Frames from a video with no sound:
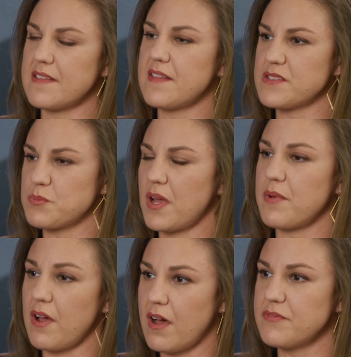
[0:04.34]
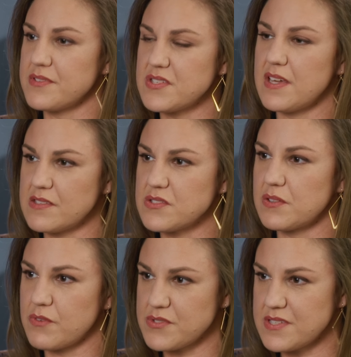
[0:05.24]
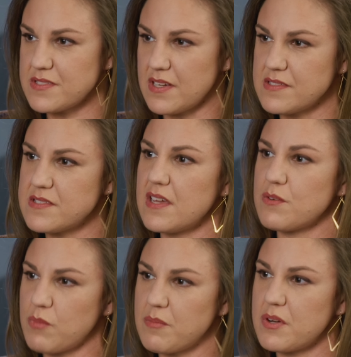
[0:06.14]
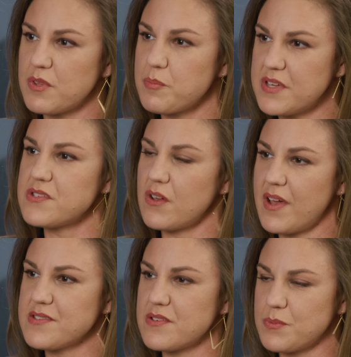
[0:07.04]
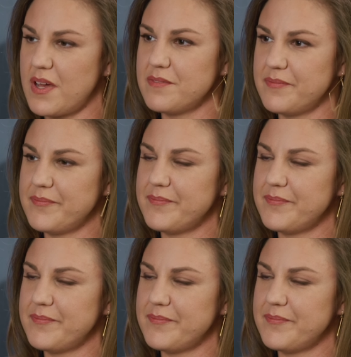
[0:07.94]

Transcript: and that's why we often see insulin resistance in women with PCOS as well.